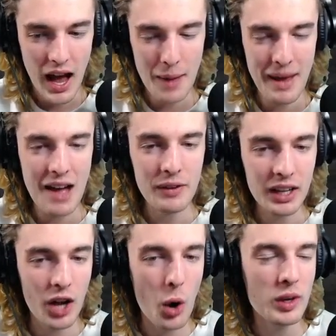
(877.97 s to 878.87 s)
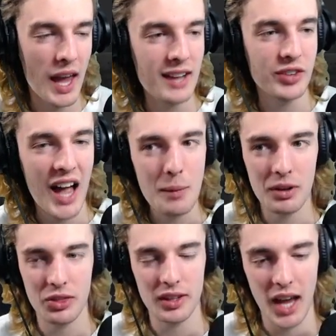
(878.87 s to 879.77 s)
I'm having an okay time
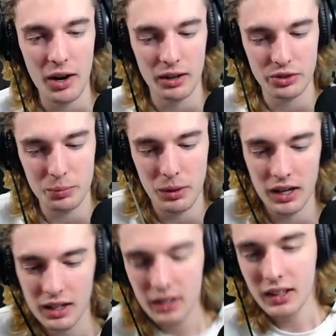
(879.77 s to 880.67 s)
with the character, but